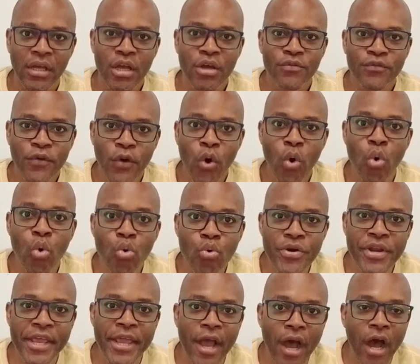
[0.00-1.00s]
for who
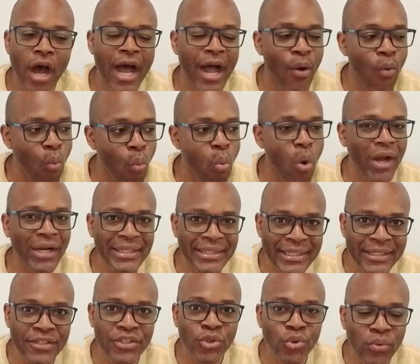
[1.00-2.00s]
they are and what
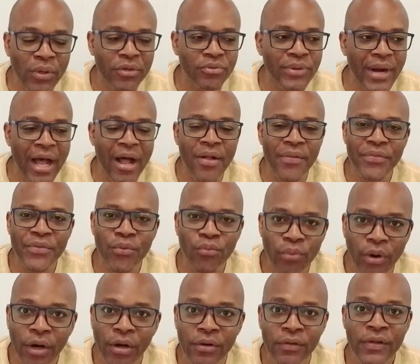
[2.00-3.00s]
they do around the
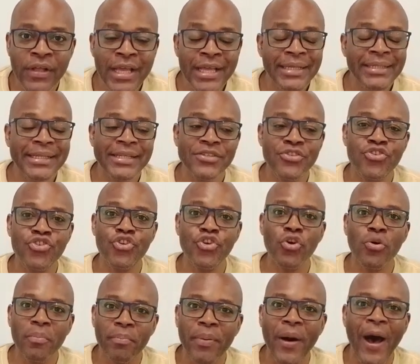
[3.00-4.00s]
world, the
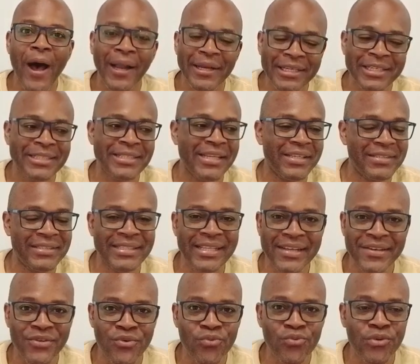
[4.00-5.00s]
geopolitics
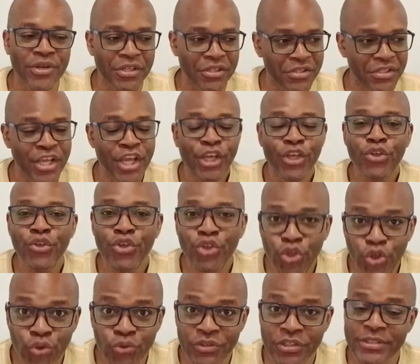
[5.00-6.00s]
that the West
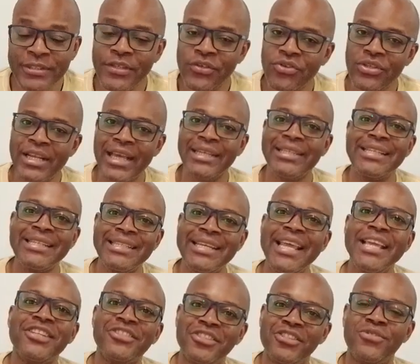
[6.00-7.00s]
uses the United
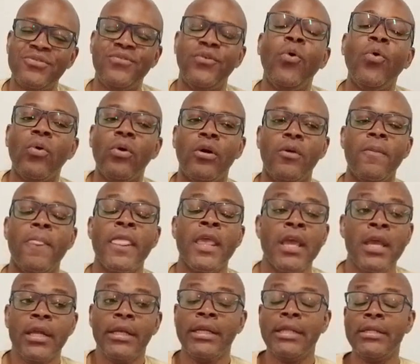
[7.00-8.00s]
Nations for.
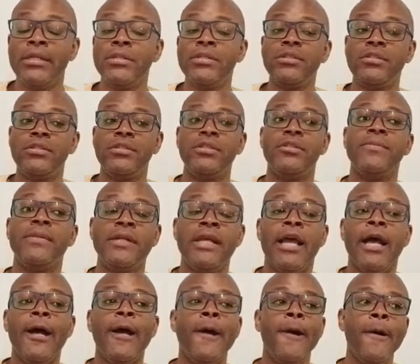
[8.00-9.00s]
Now, ladies and
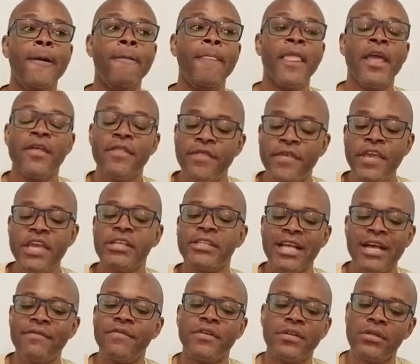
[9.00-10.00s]
gentlemen, these
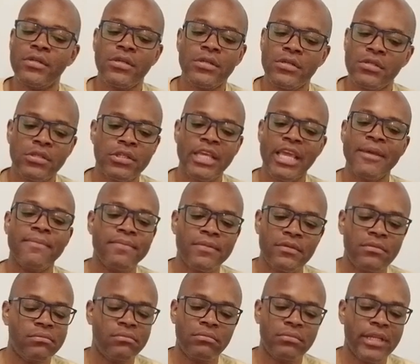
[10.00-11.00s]
African leaders
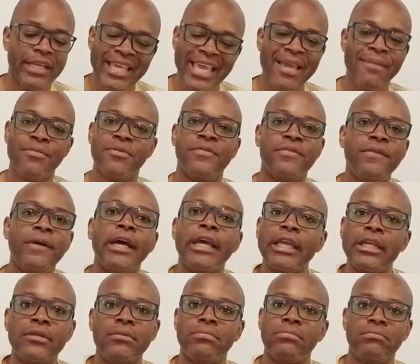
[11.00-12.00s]
came to fight.